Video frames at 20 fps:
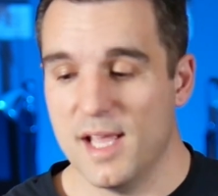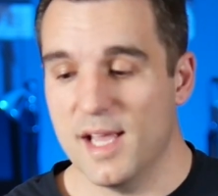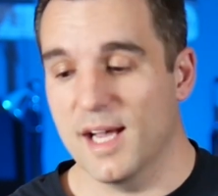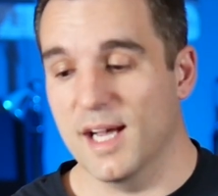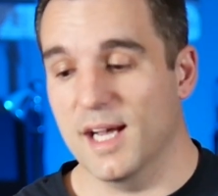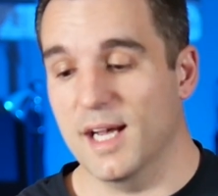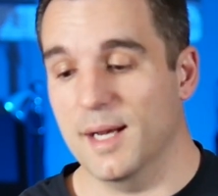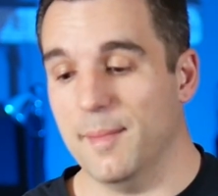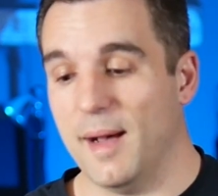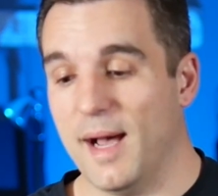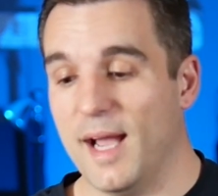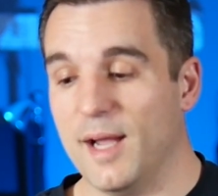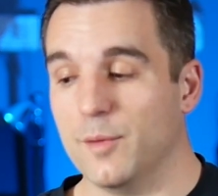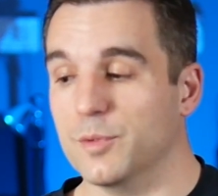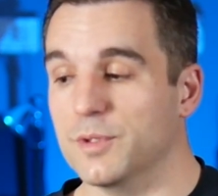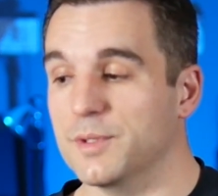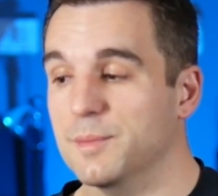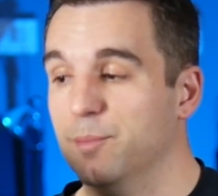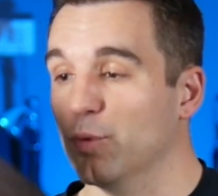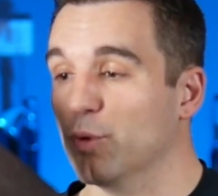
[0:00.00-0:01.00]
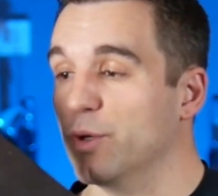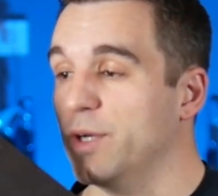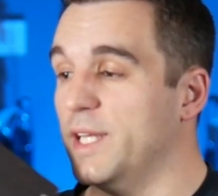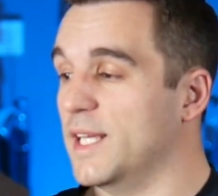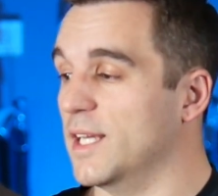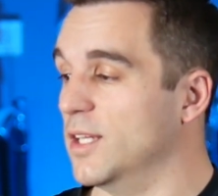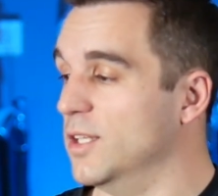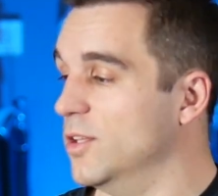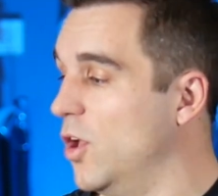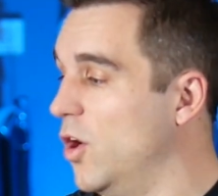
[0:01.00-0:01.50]
I will
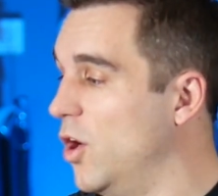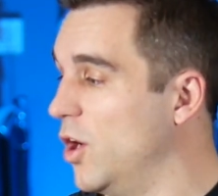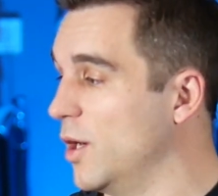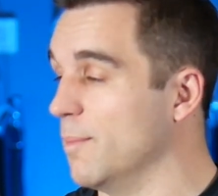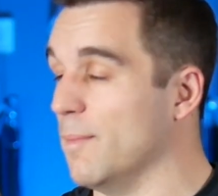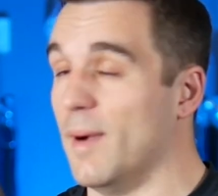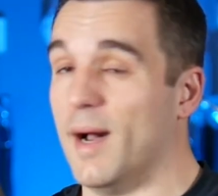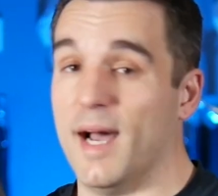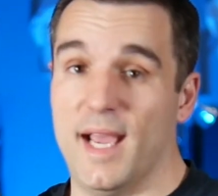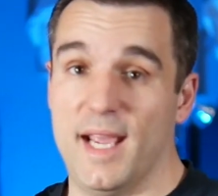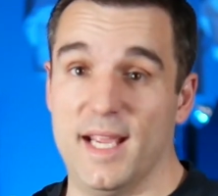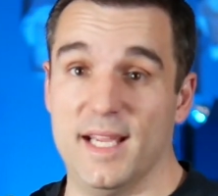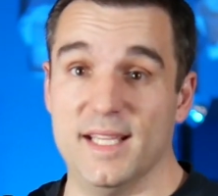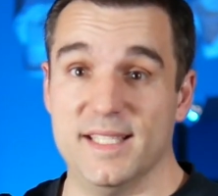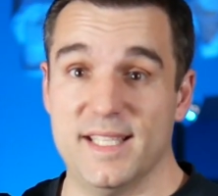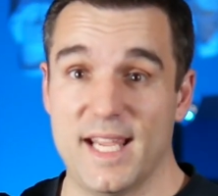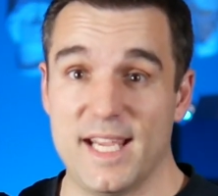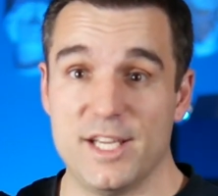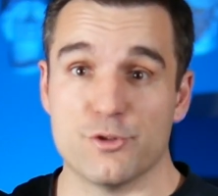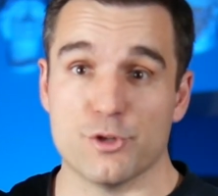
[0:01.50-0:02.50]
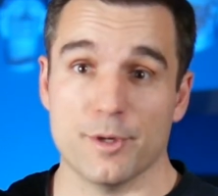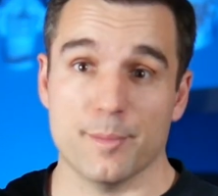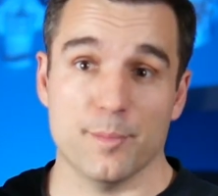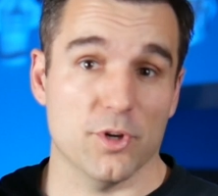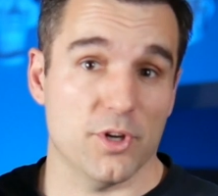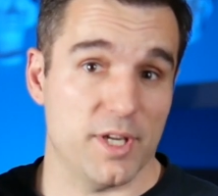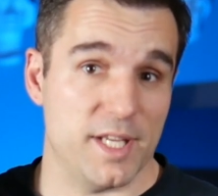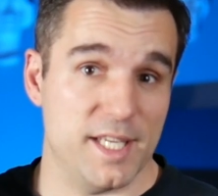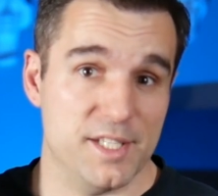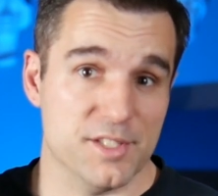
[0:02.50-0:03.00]
bring along my
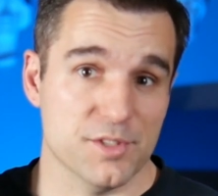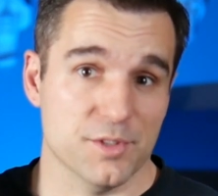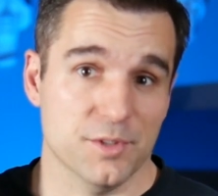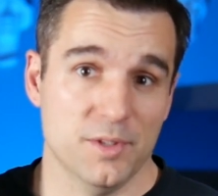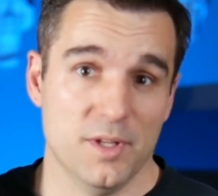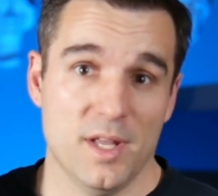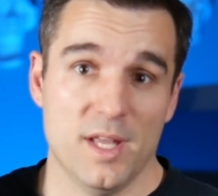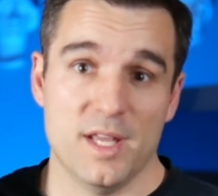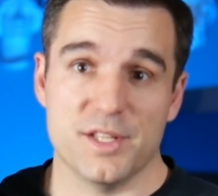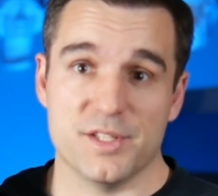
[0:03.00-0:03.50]
Daytripper Easel.